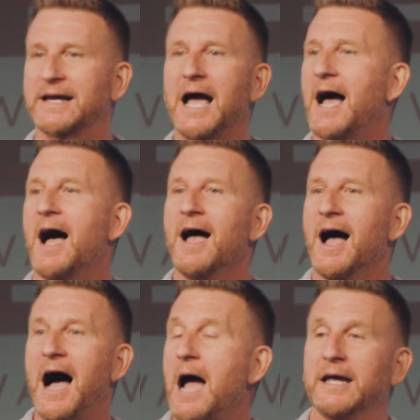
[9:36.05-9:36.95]
Like, I,
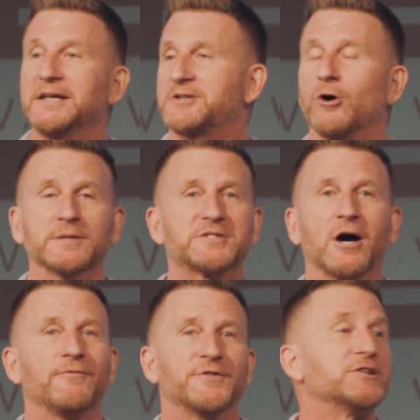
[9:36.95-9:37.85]
I, he called
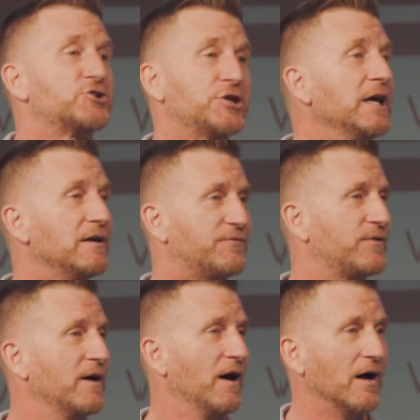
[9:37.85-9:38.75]
himself the
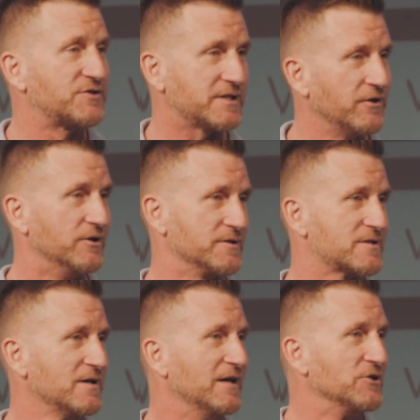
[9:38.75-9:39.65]
chief of sinners.